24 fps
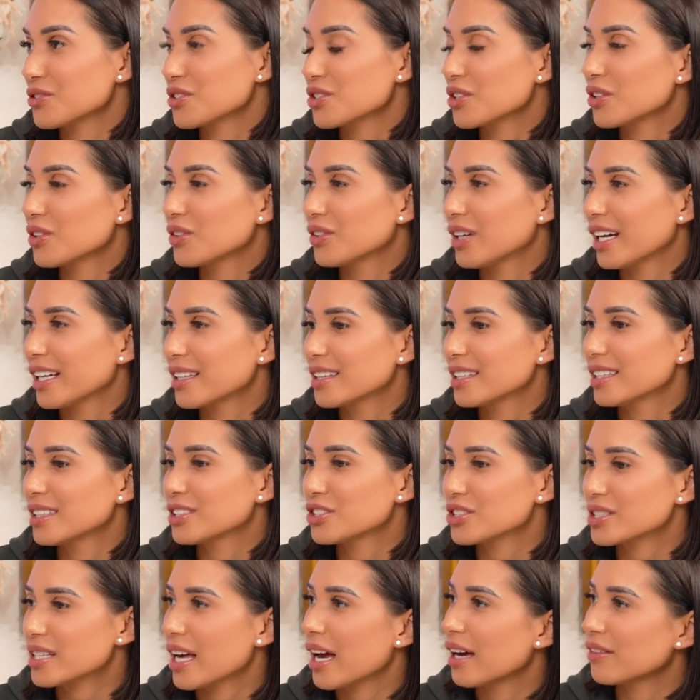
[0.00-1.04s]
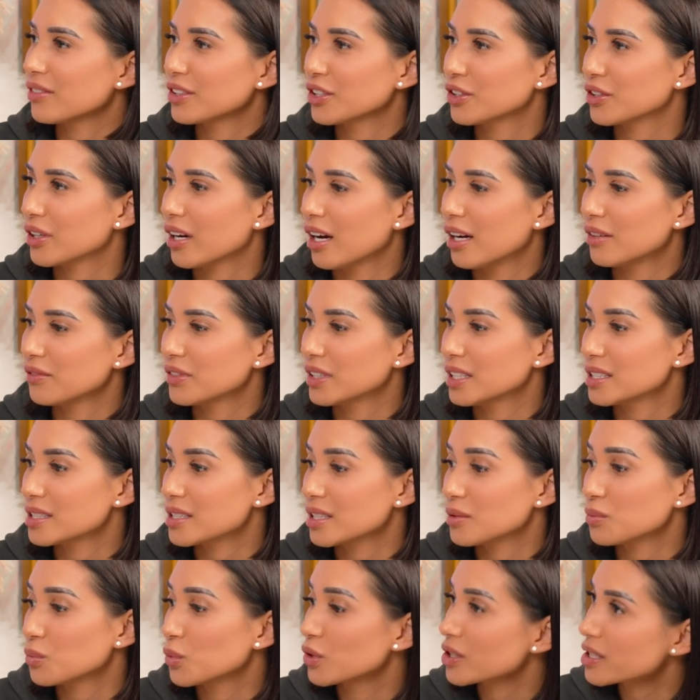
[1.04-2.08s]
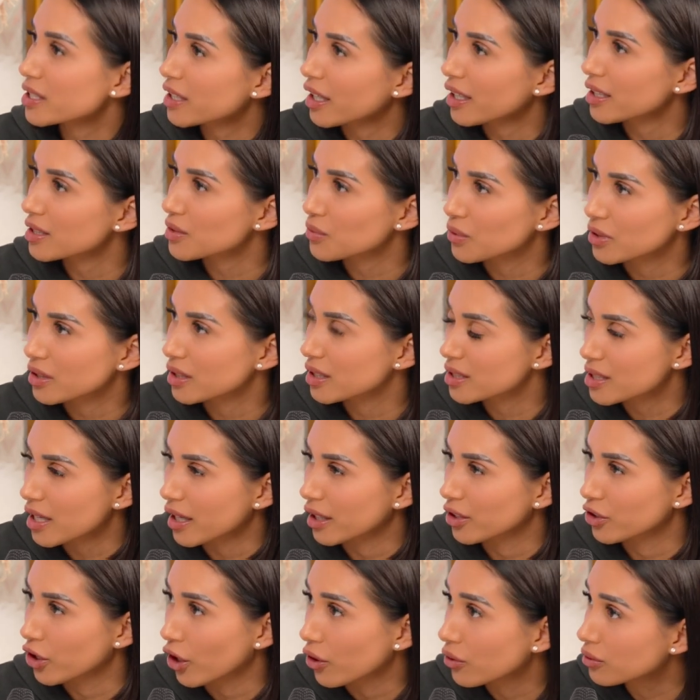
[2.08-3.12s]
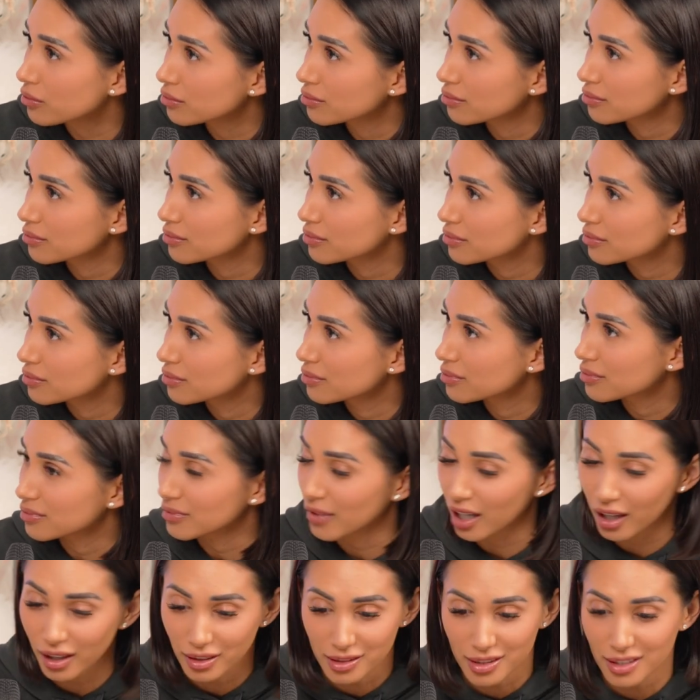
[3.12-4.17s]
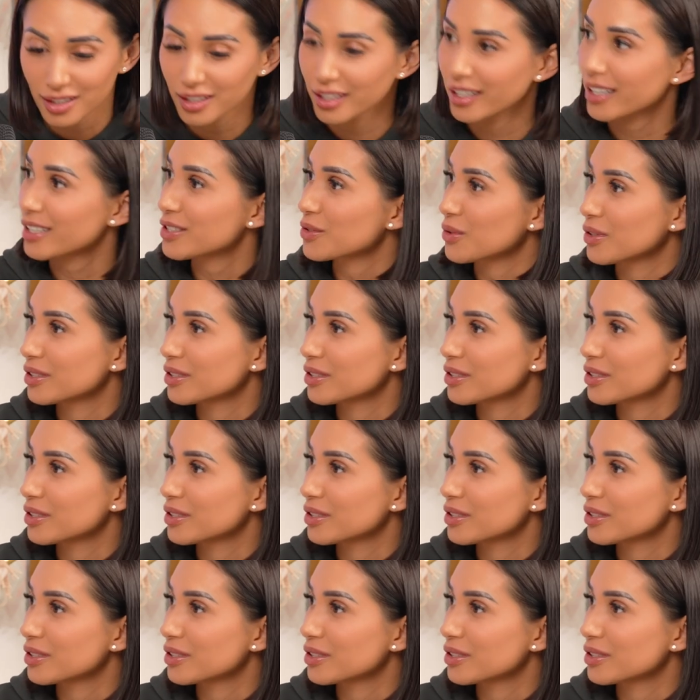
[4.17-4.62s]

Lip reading: so I think just having your confidence, and worst case, what do they say? No. On to the next